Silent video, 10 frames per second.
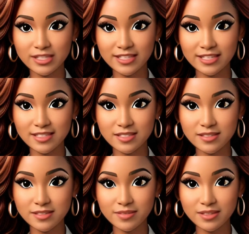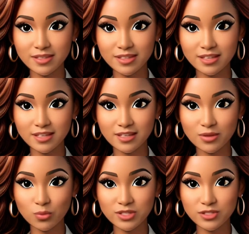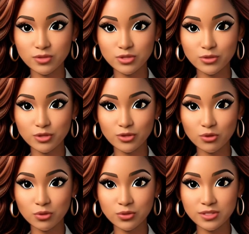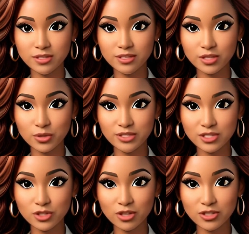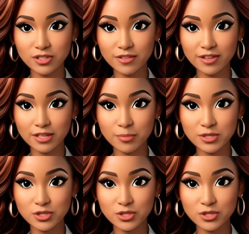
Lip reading: Once you know your goals, you can start to develop a strategy to achieve them.